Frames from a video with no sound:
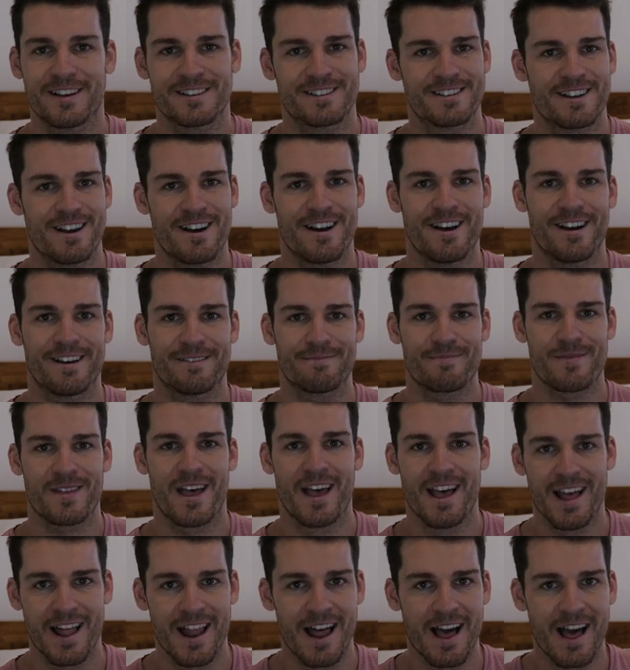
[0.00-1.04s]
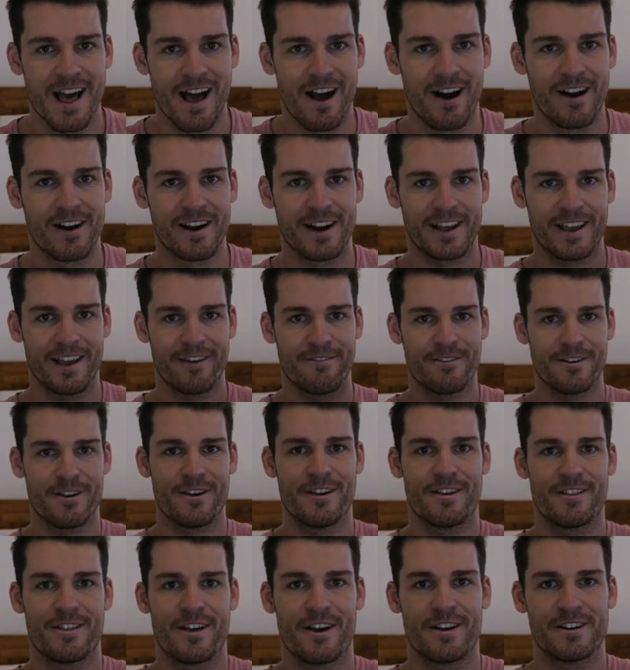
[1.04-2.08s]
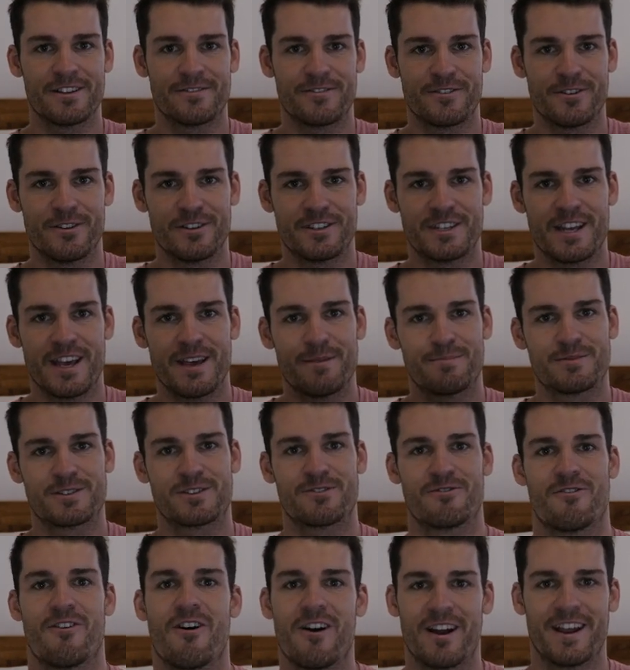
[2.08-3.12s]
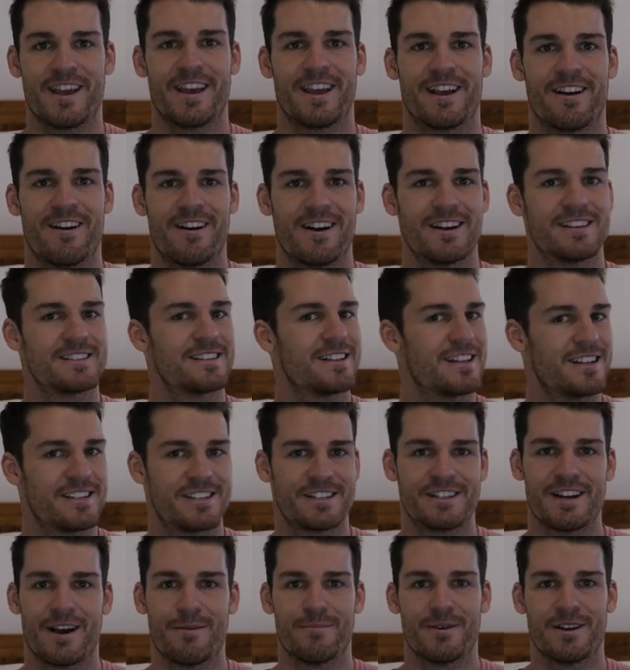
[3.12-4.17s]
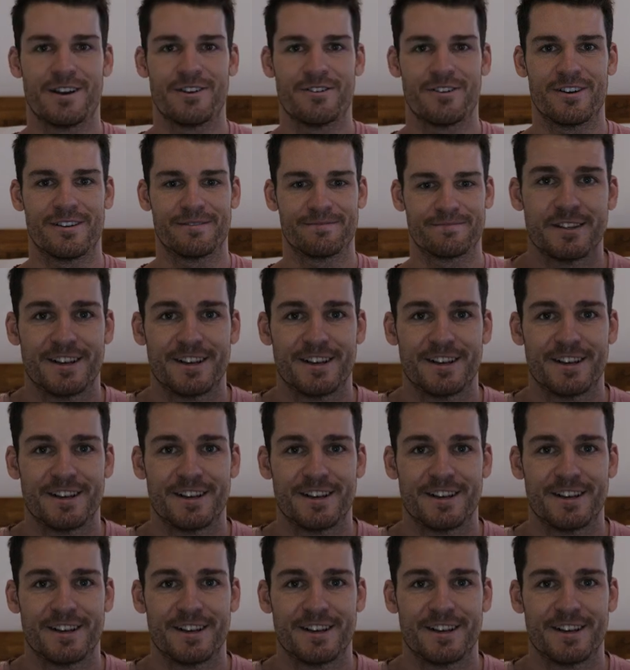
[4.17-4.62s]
So I'm gonna give you those few tips right here, guys. Let's jump into it.